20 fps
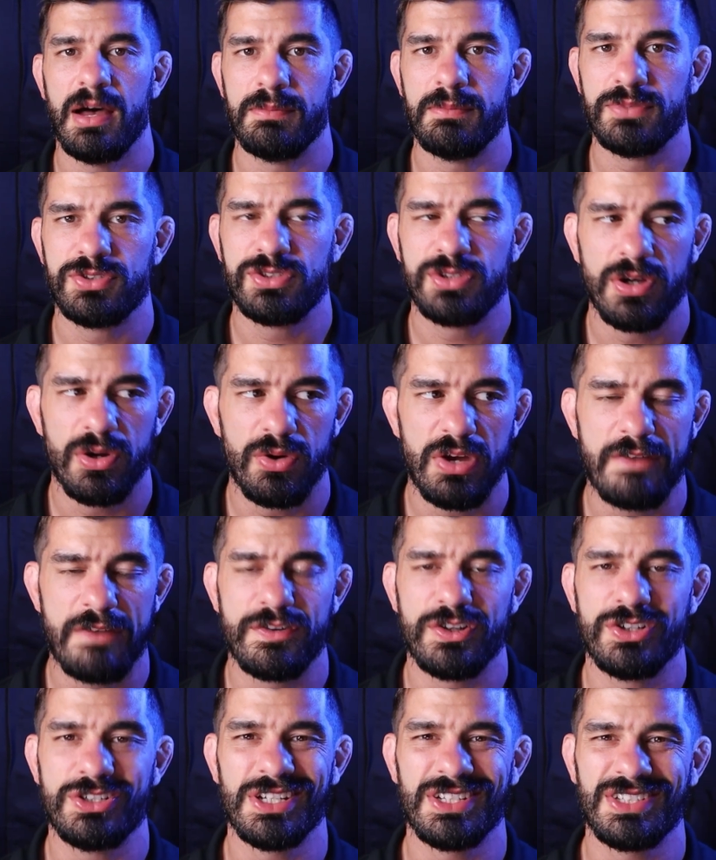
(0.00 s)
So if
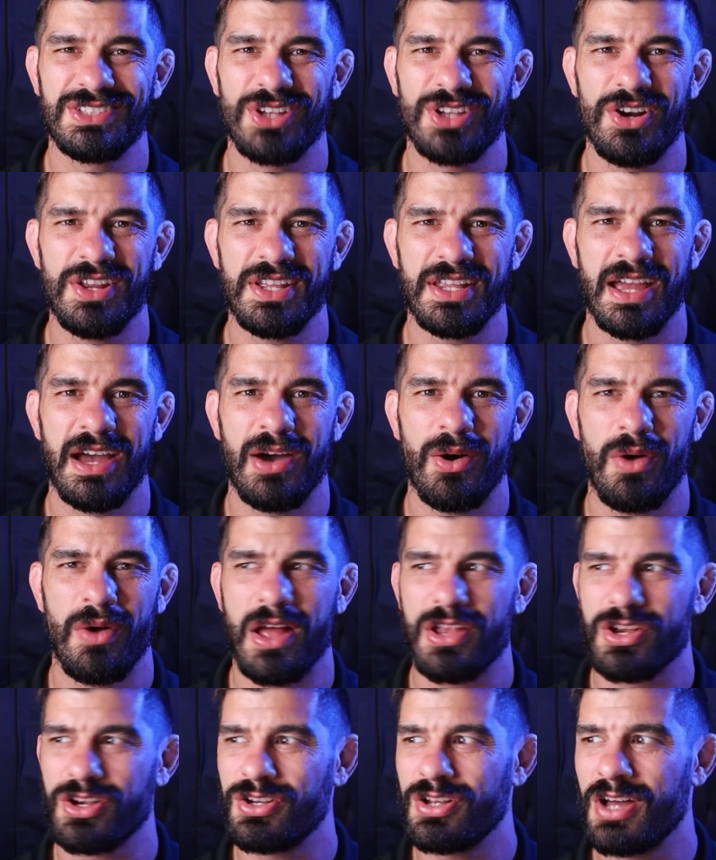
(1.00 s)
you're just starting out
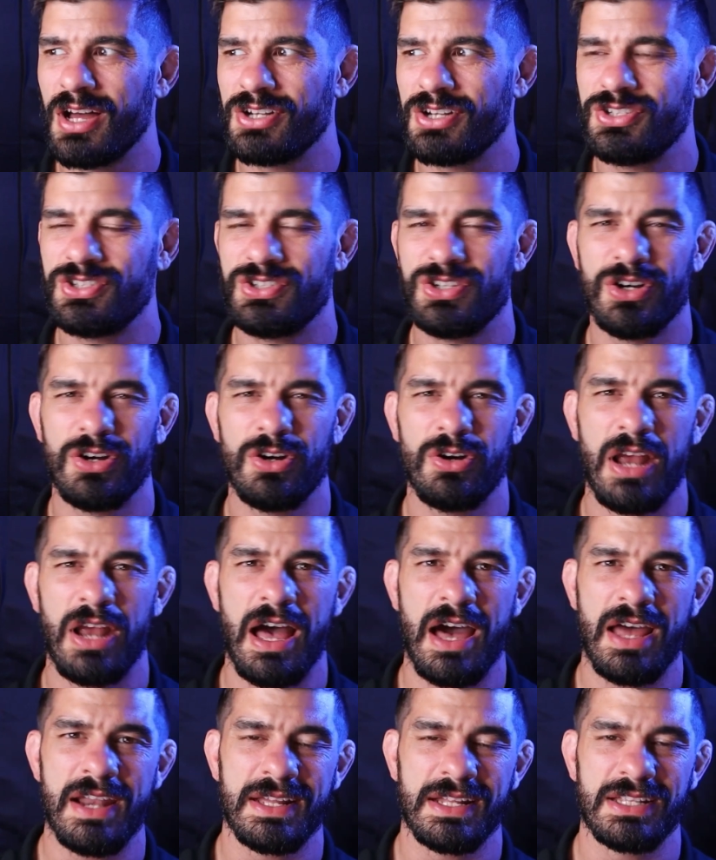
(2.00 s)
and you're not sure
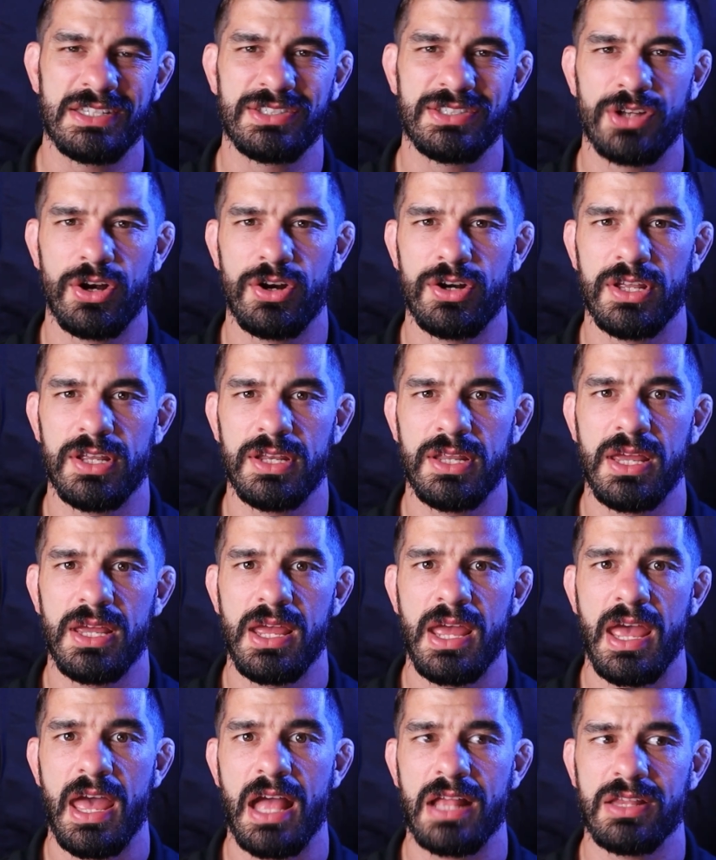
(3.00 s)
how to get started
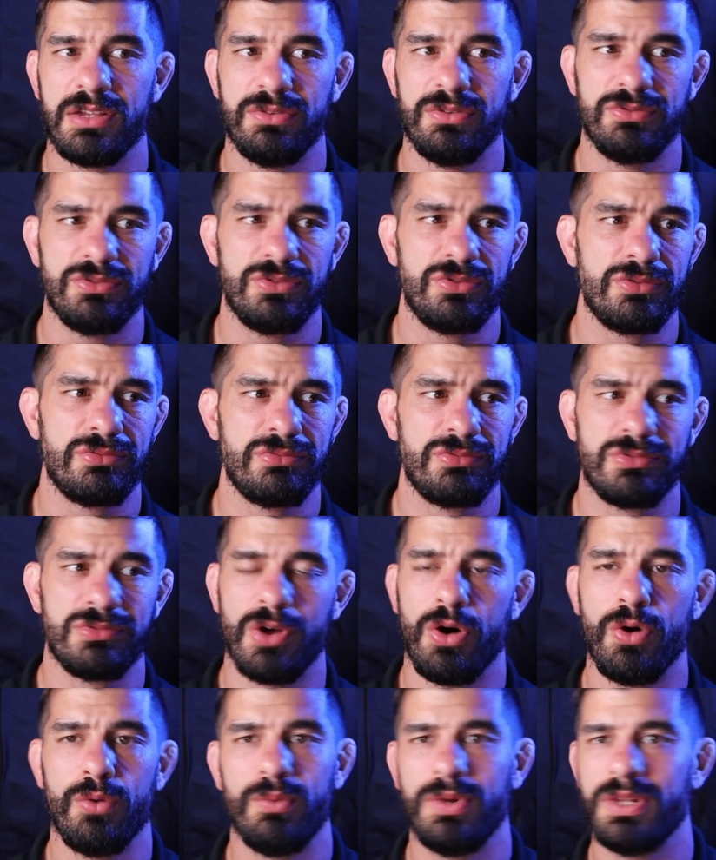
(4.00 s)
and you
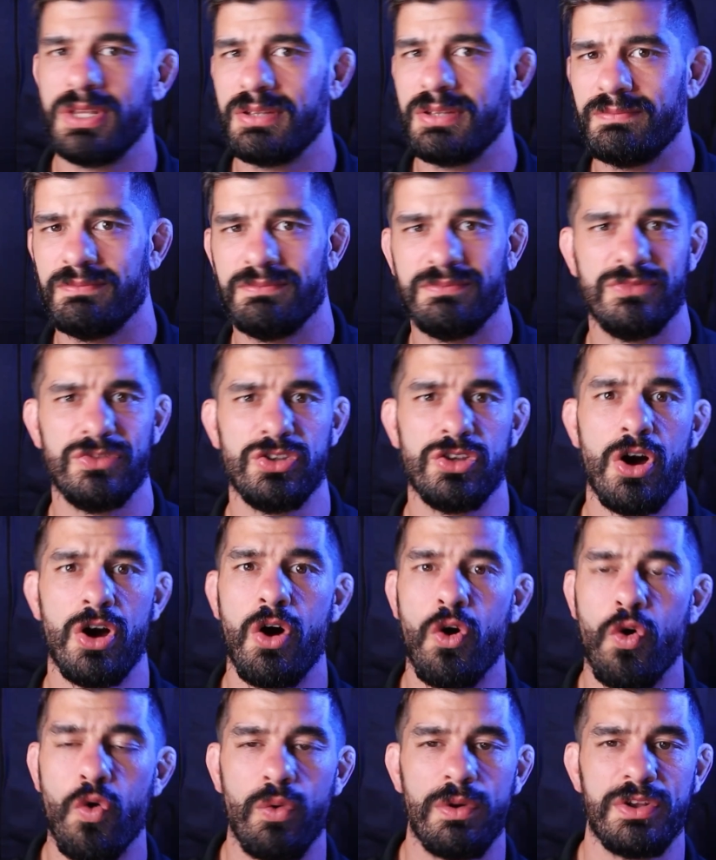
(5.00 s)
don't really
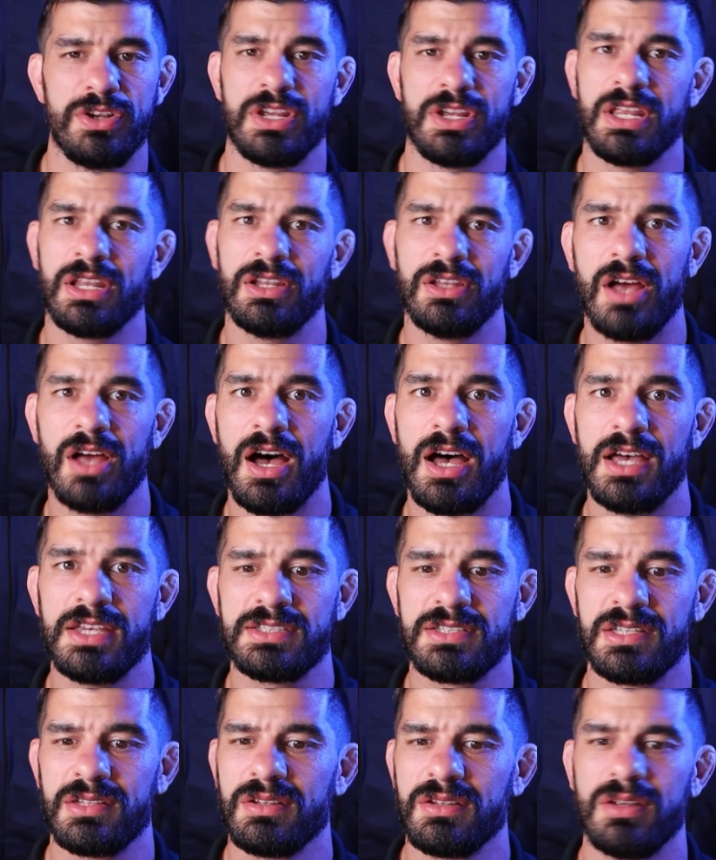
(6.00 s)
know and you're getting
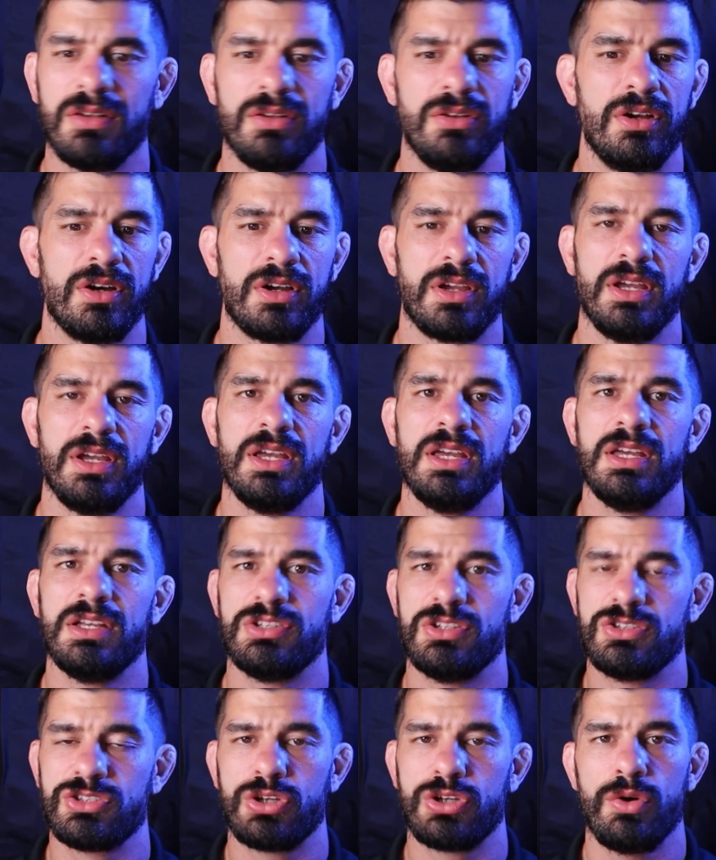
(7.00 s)
lost, look,
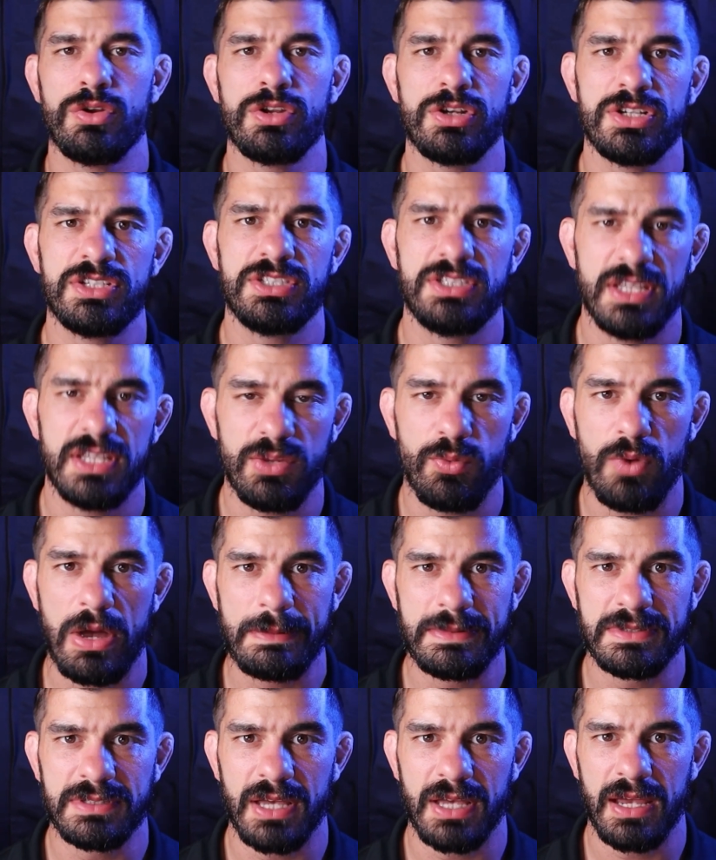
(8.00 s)
just go to your city
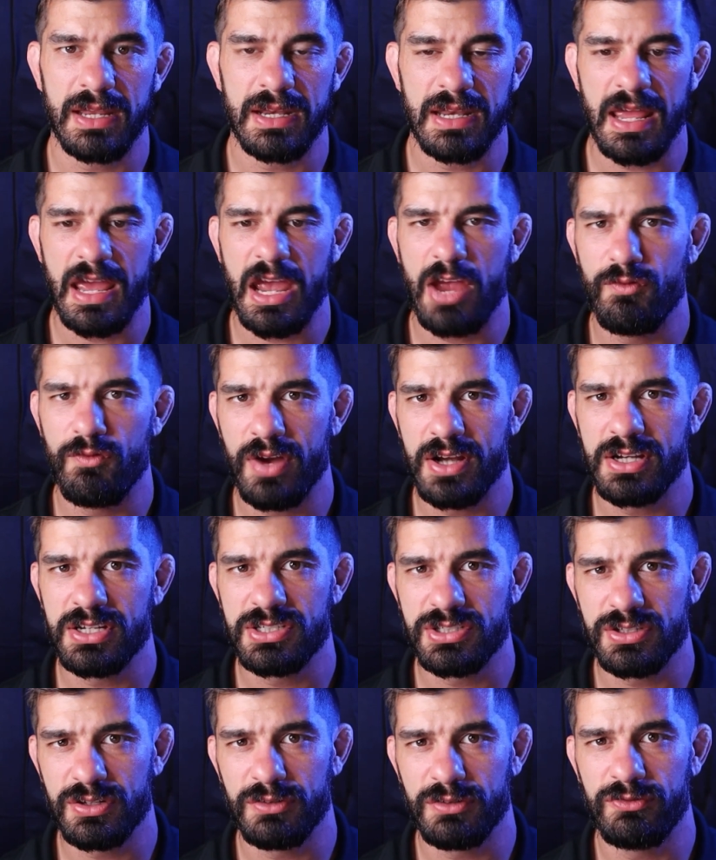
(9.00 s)
website and
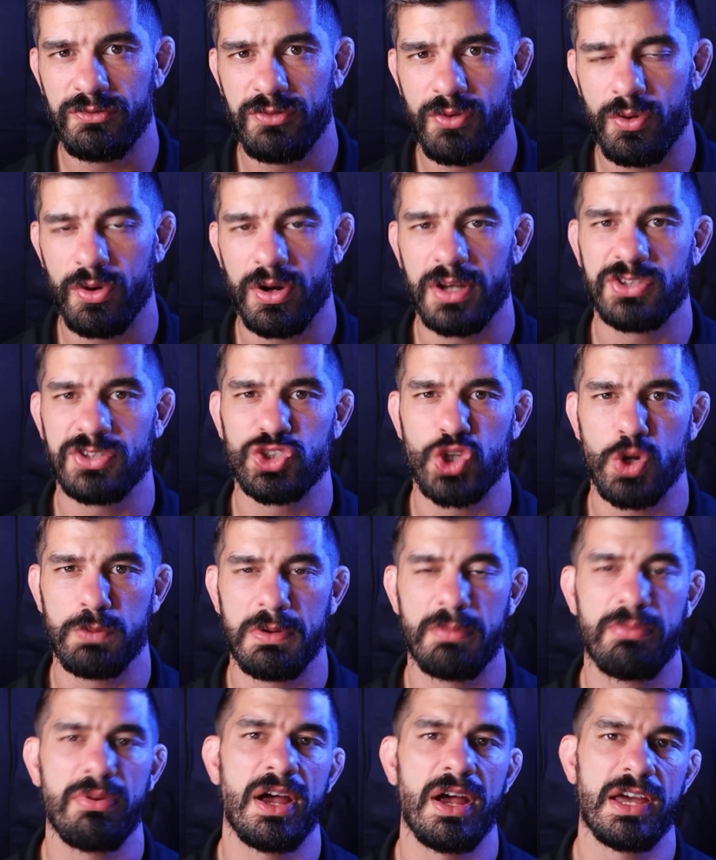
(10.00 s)
register for a sole
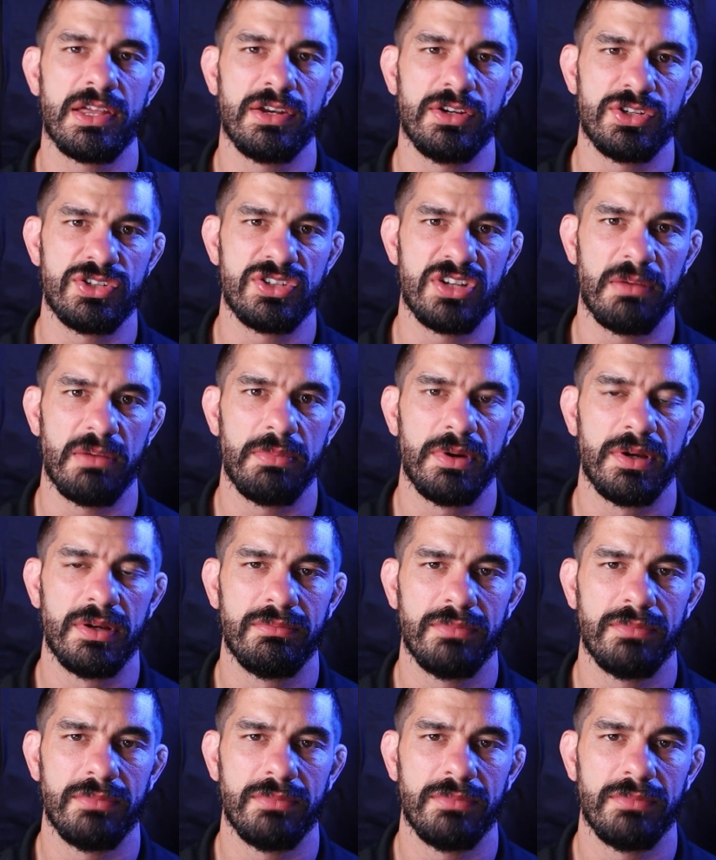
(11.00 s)
proprietorship.